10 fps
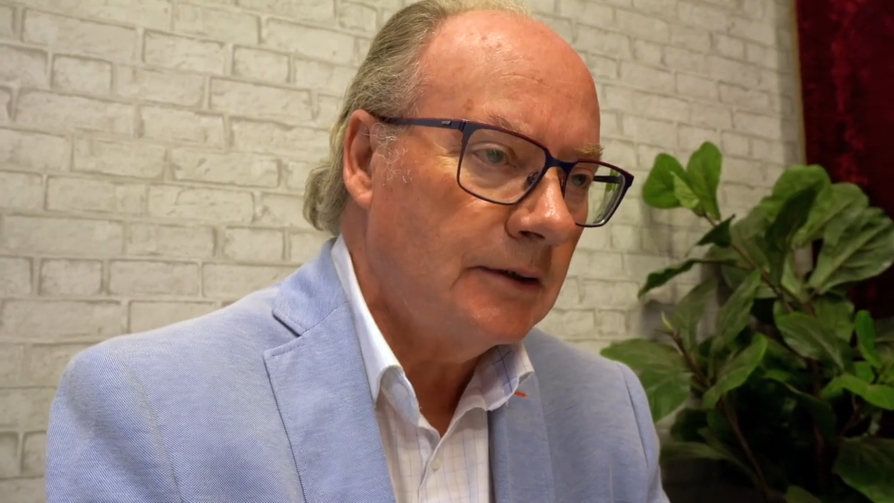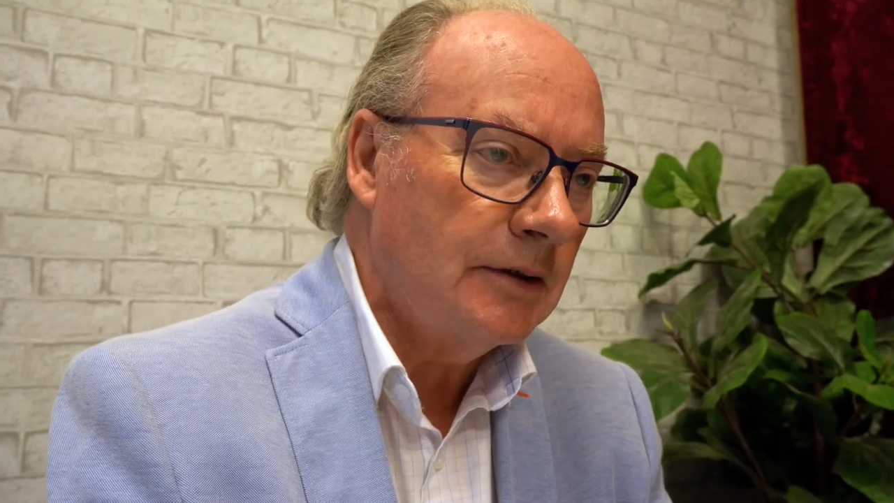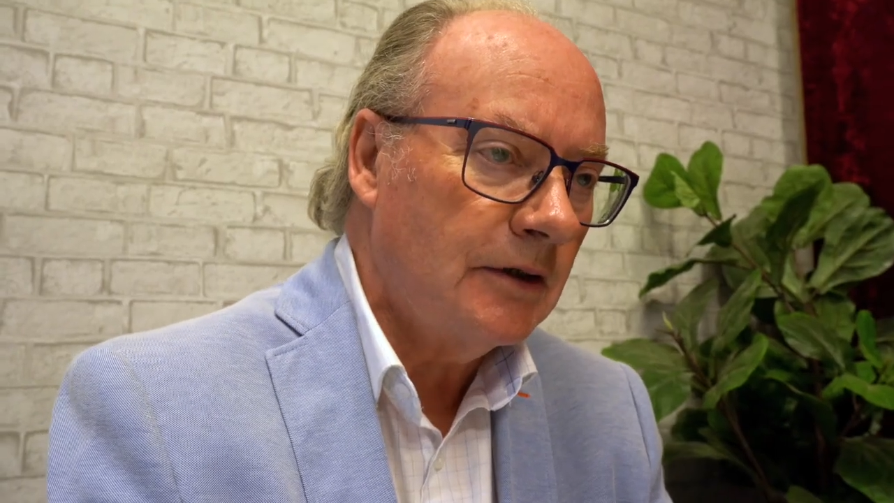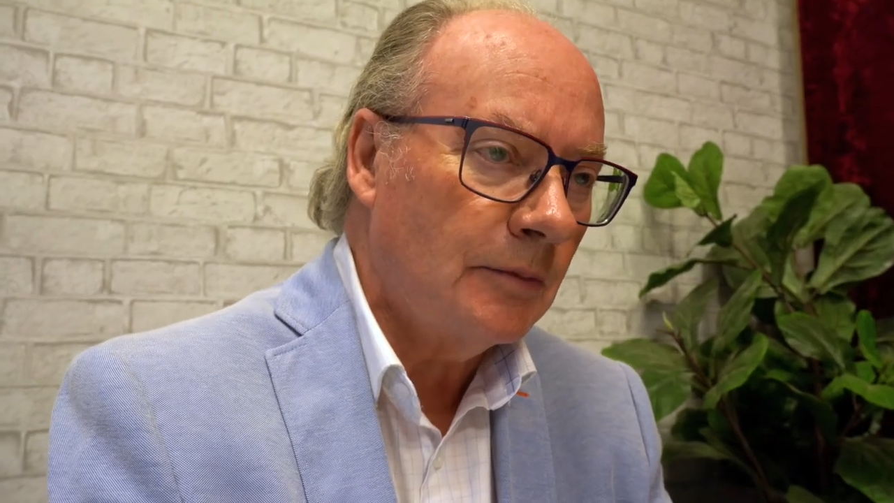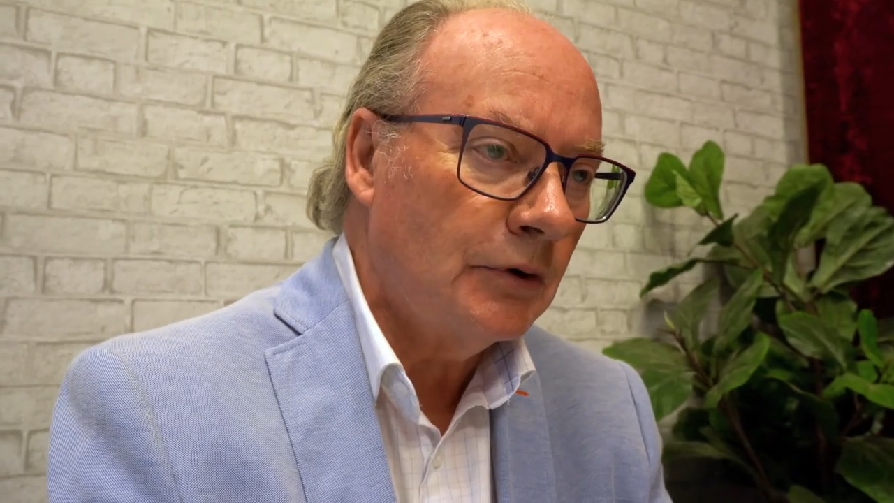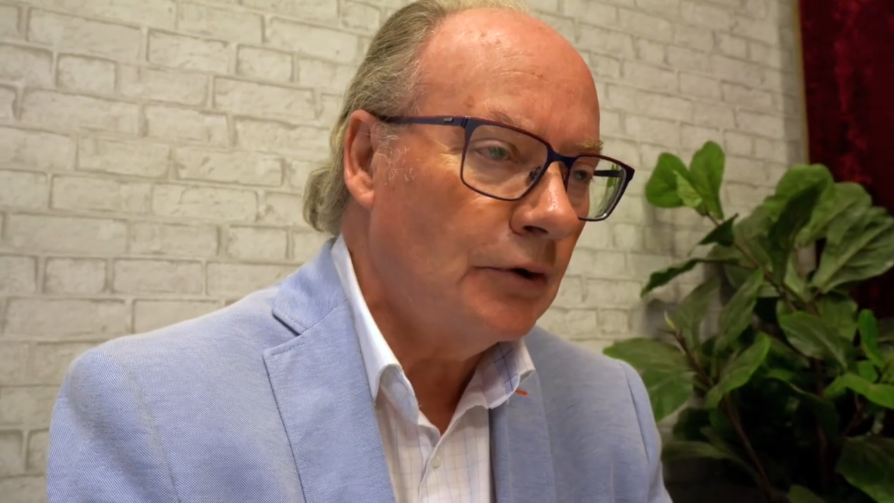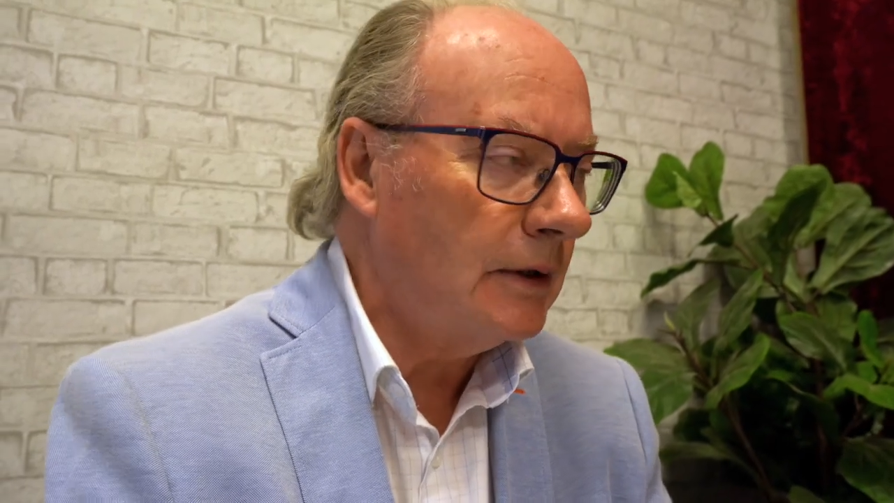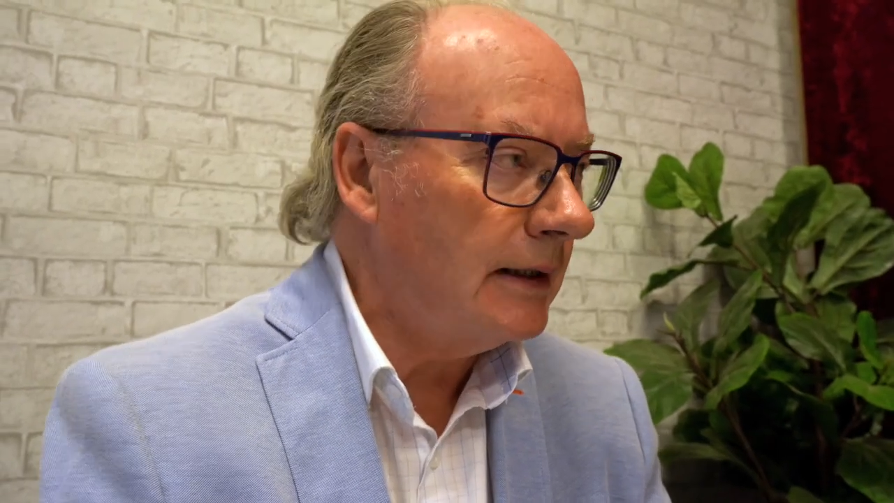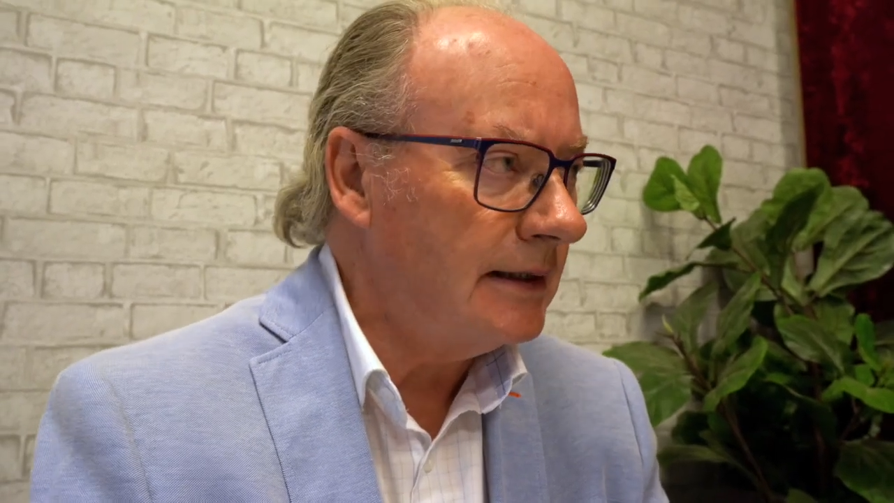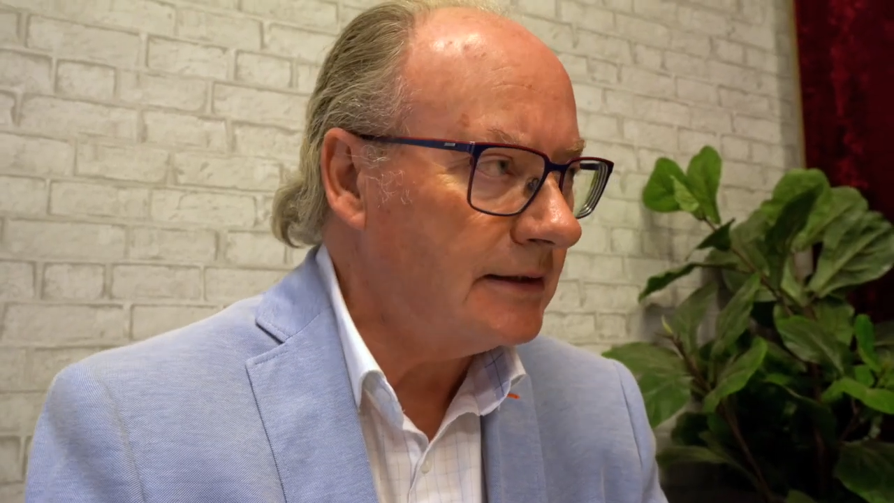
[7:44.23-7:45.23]
doing up
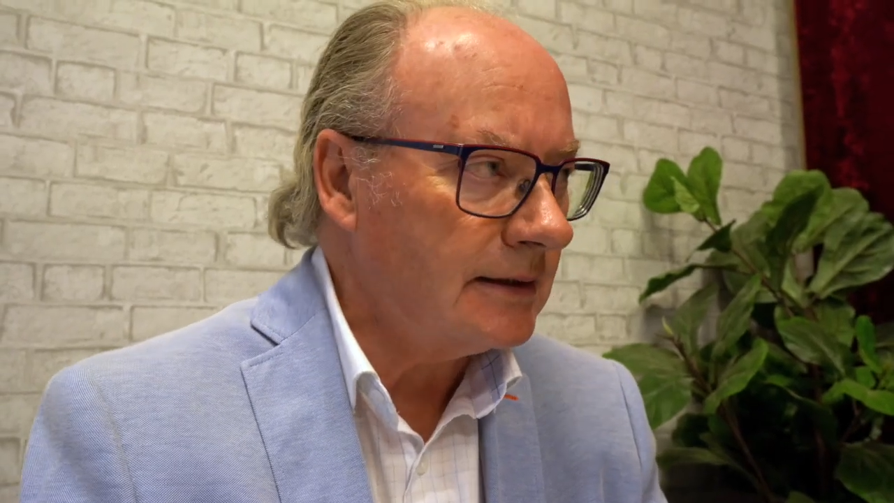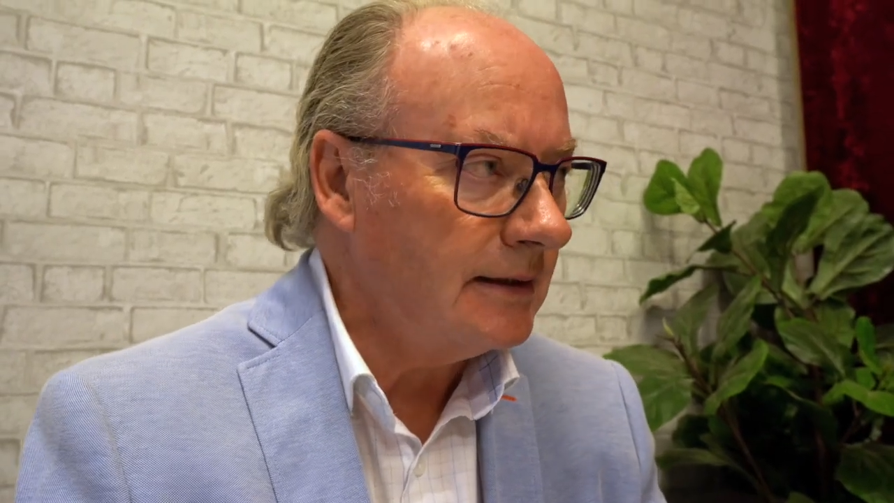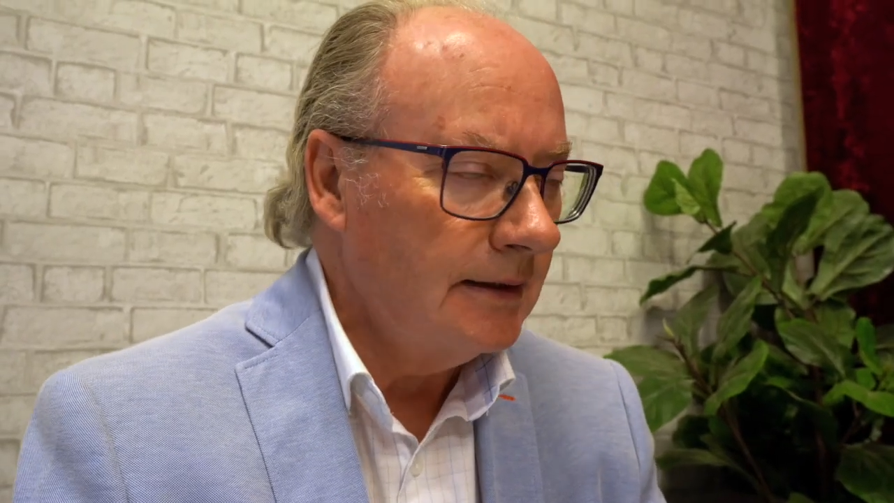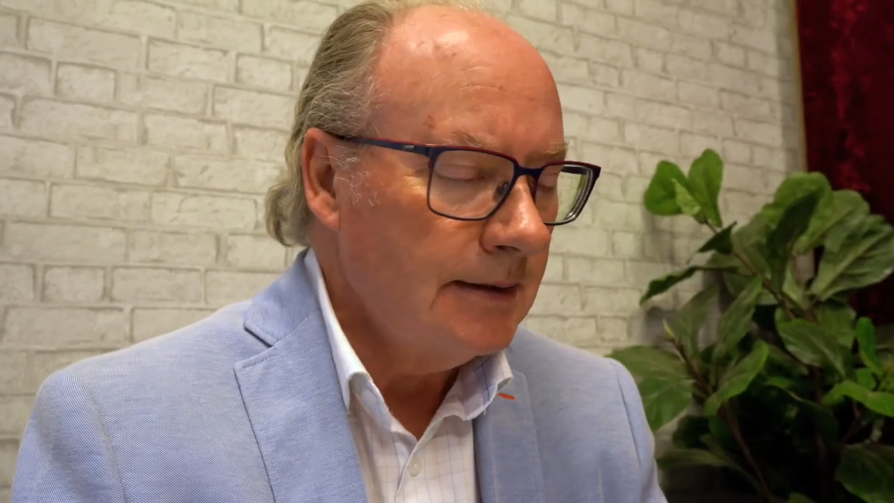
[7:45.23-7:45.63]
Donnan-esque,